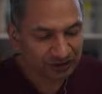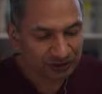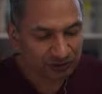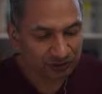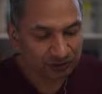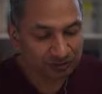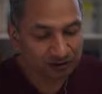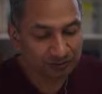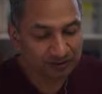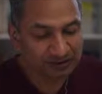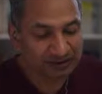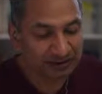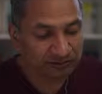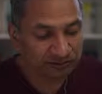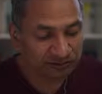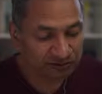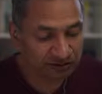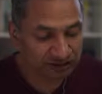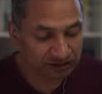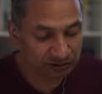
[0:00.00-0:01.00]
Oldham
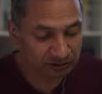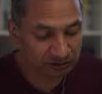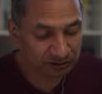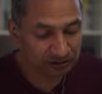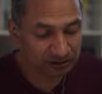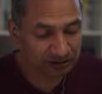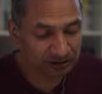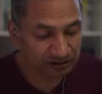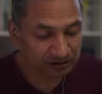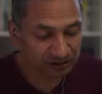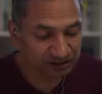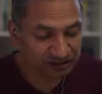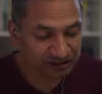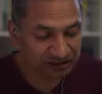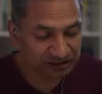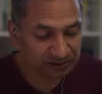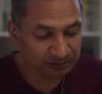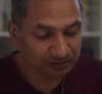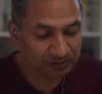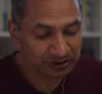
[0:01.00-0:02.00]
Council and Oldham
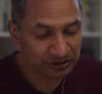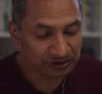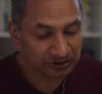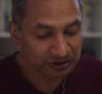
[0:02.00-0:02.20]
Coliseum.